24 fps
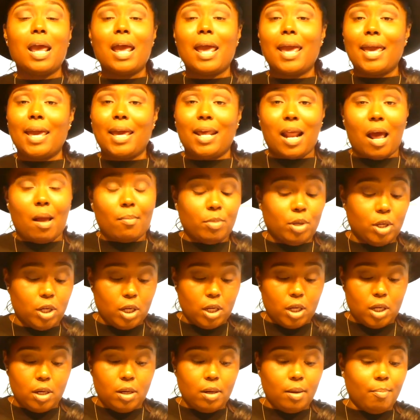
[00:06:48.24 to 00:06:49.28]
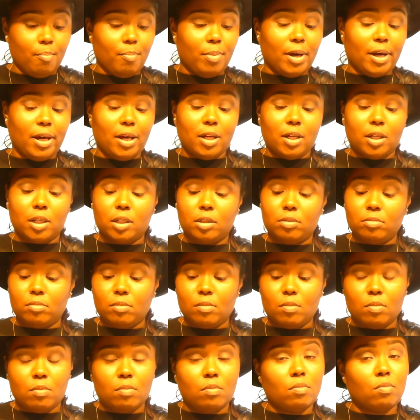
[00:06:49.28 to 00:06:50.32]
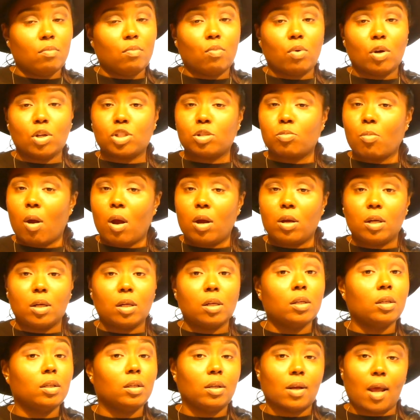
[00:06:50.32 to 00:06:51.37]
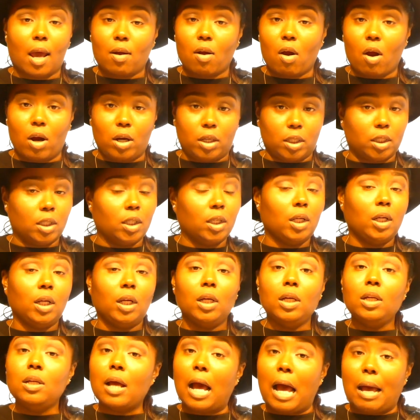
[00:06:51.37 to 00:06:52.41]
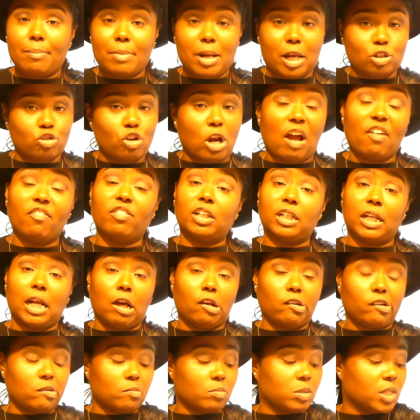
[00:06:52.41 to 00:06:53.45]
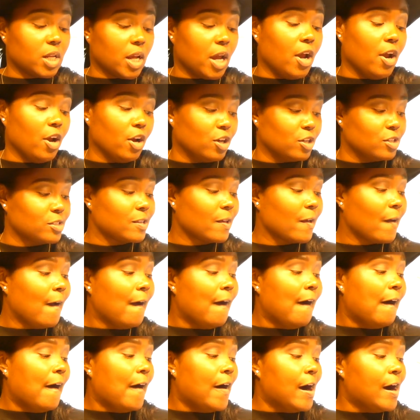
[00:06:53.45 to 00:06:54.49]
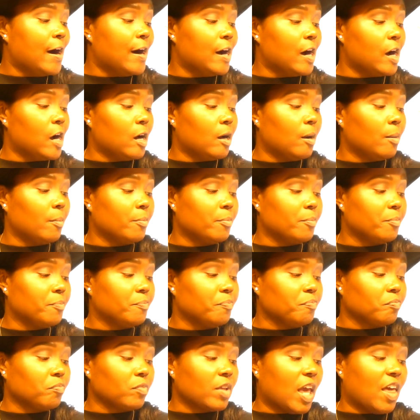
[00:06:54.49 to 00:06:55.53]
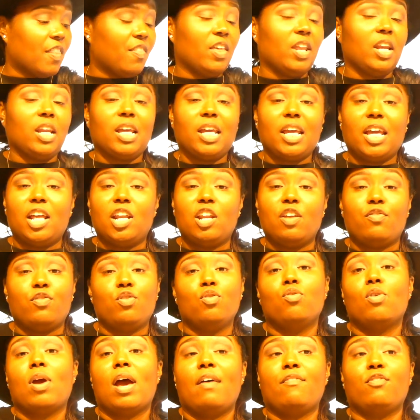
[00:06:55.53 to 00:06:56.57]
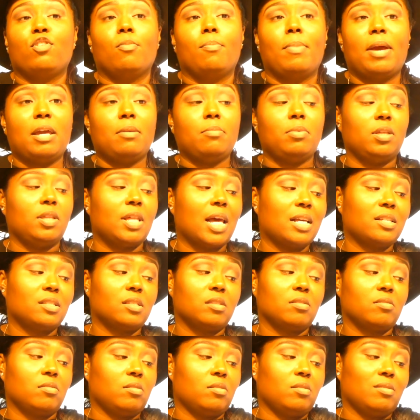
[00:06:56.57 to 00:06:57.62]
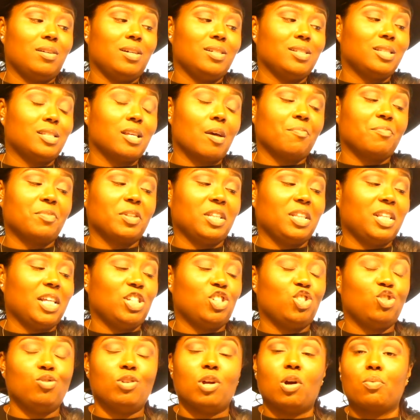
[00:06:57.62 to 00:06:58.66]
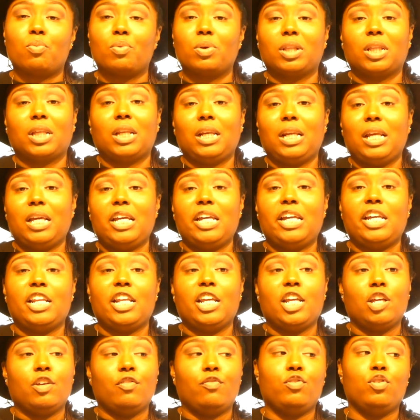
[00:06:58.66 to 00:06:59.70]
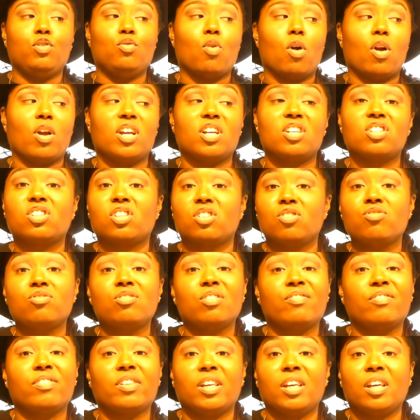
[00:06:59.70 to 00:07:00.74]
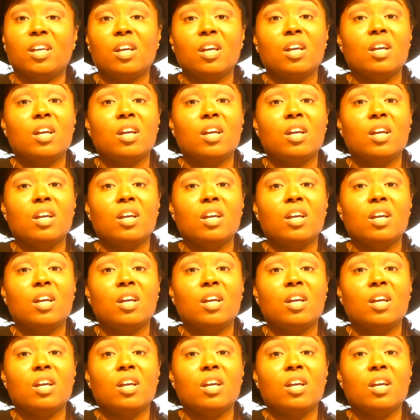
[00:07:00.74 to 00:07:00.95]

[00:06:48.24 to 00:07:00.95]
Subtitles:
and I'm good. But work smarter, not harder. I'm not traveling down them stairs. And then again, if you have your baby, that's something that you don't really need if you are exclusively